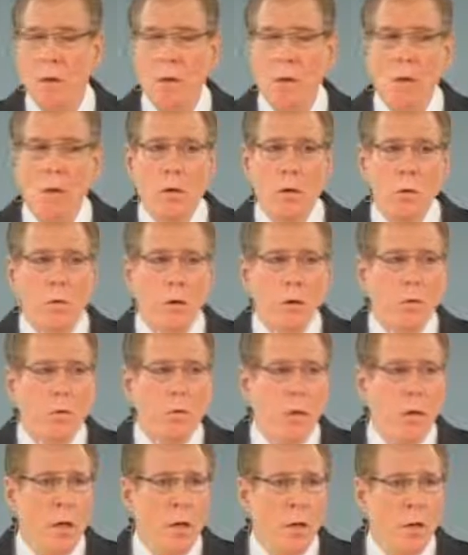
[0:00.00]
who
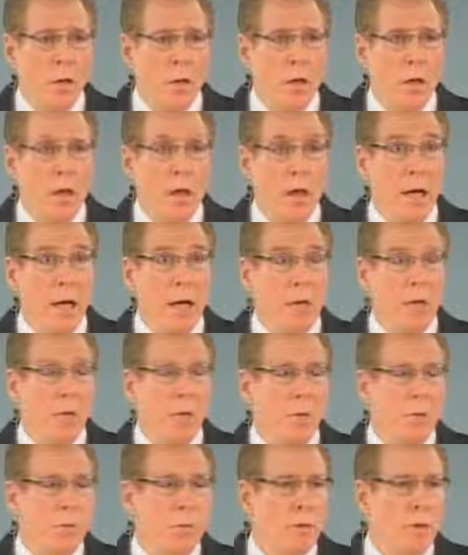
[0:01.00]
was uh, at
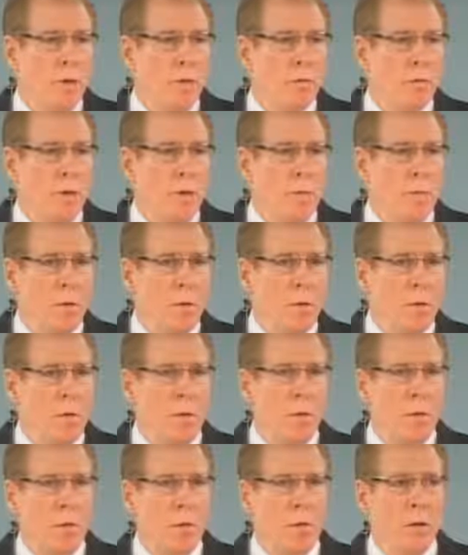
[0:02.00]
Dallas roughly the same
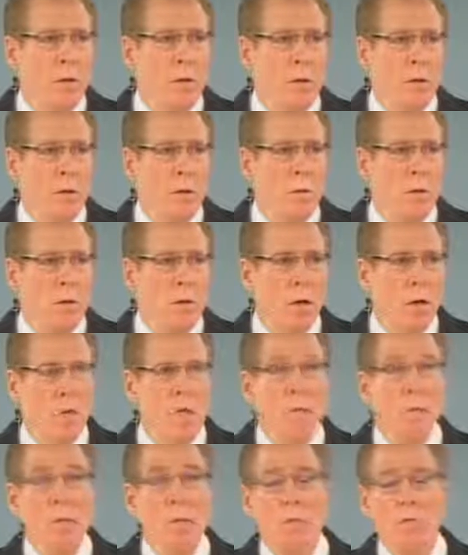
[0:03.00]
time that I was,
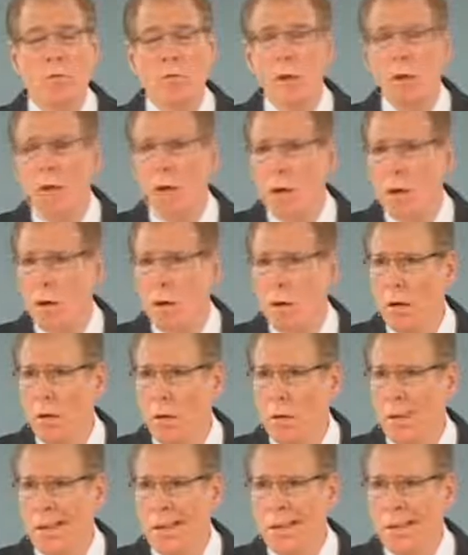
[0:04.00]
or maybe it was Ken
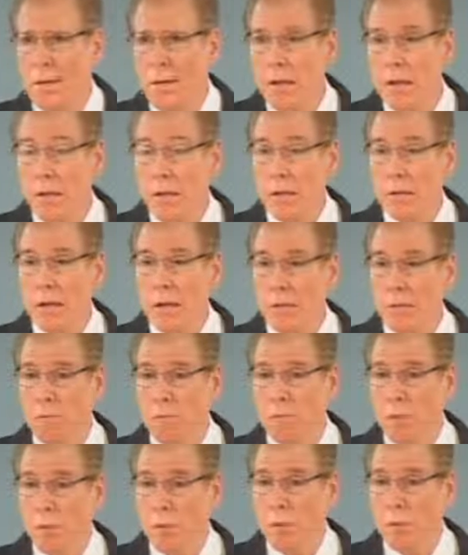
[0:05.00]
Harnock. I, they were like
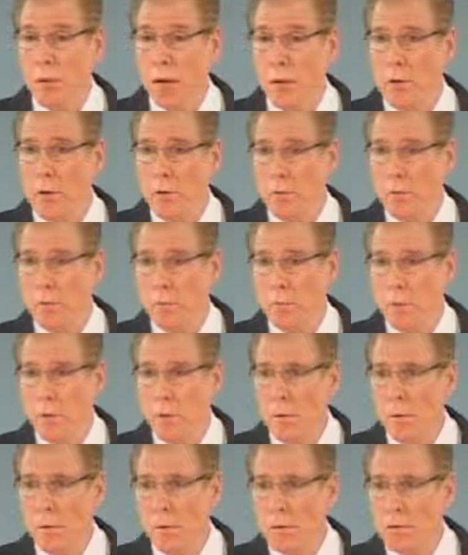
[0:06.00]
four brothers.
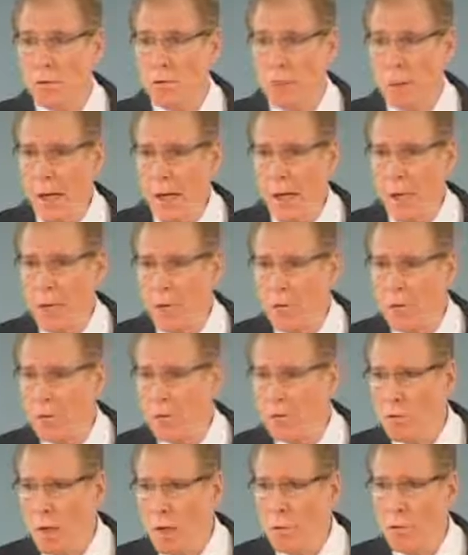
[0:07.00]
Span to the
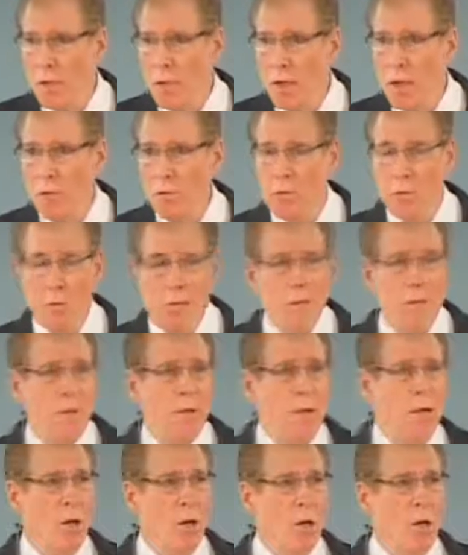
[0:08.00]
seventies, and
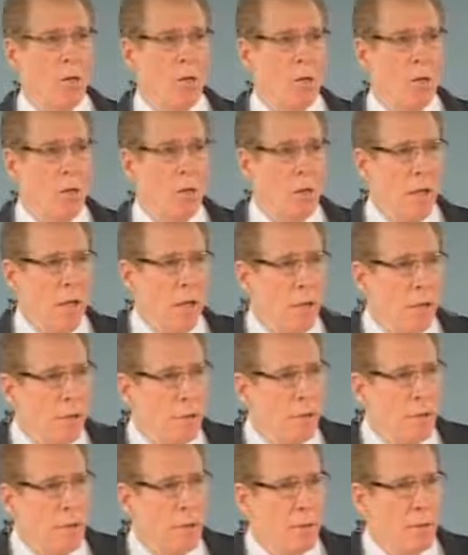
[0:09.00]
they all look
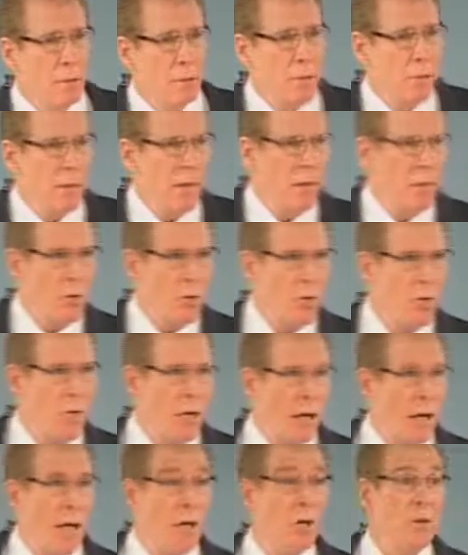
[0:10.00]
alike. Never
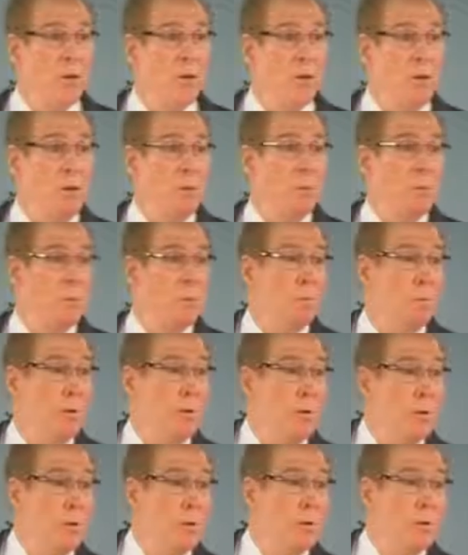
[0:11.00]
could I couldn't keep them
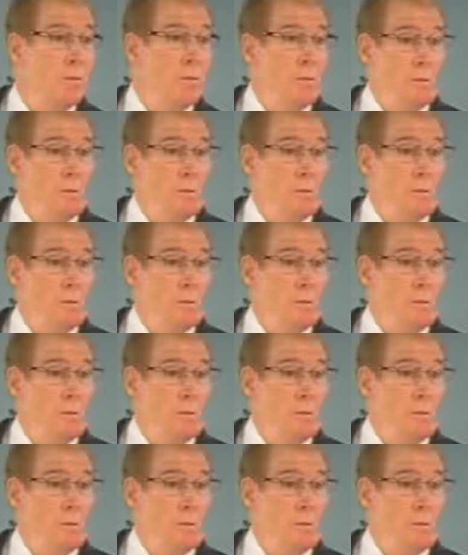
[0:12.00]
t-